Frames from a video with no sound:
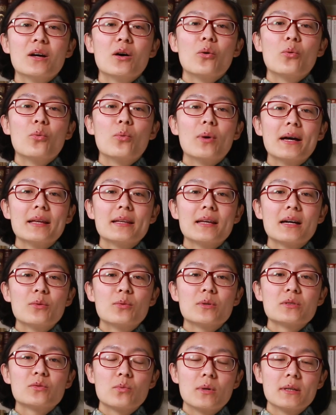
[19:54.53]
When I
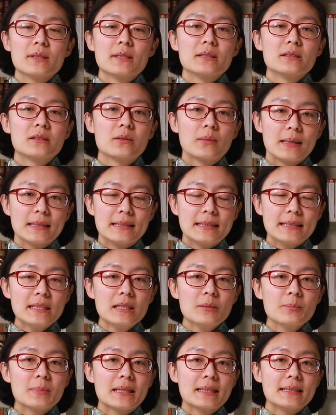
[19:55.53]
Was
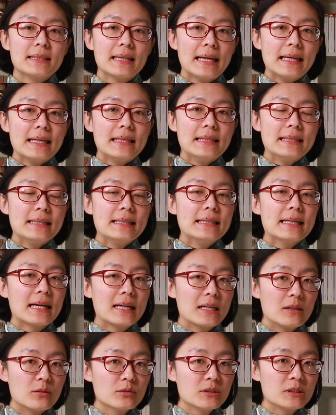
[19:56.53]
120 by A.E.
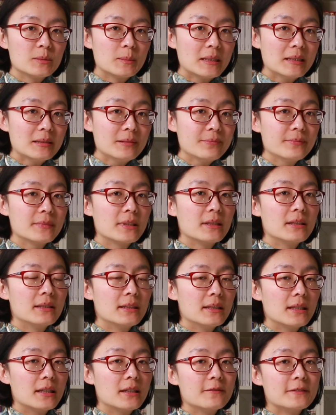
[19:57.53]
Housman,
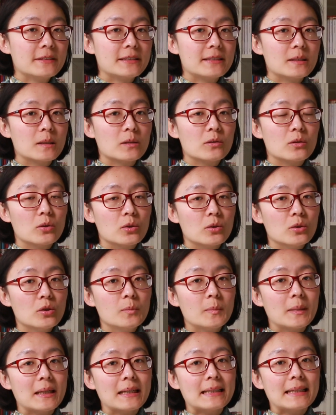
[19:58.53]
Love Is Not All
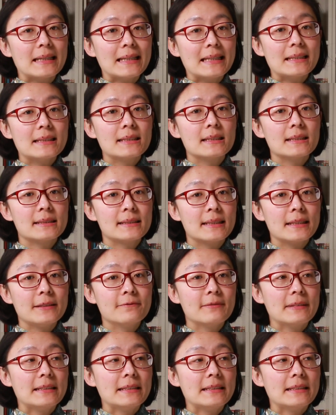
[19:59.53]
by Edna St.